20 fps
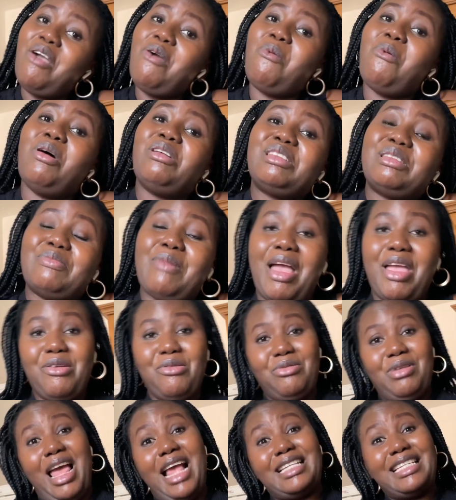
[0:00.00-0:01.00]
What's mine?
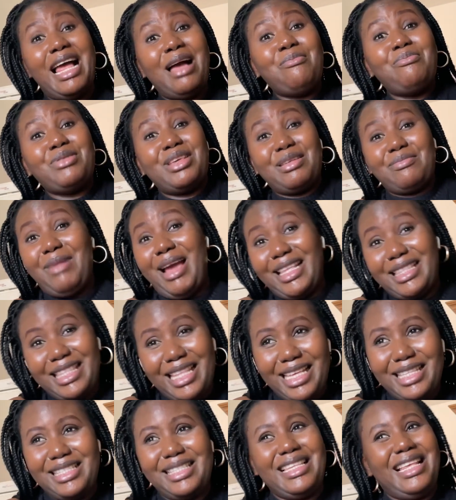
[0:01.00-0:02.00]
I shall bring my
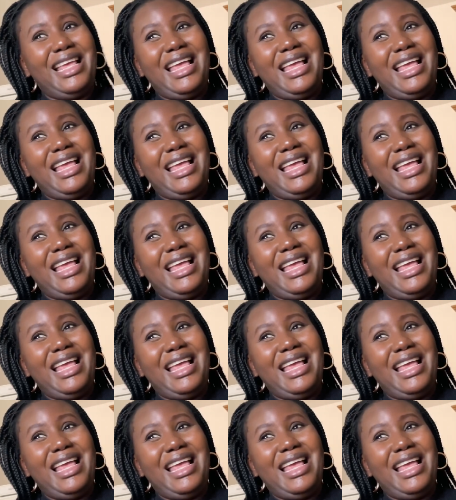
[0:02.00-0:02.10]
things.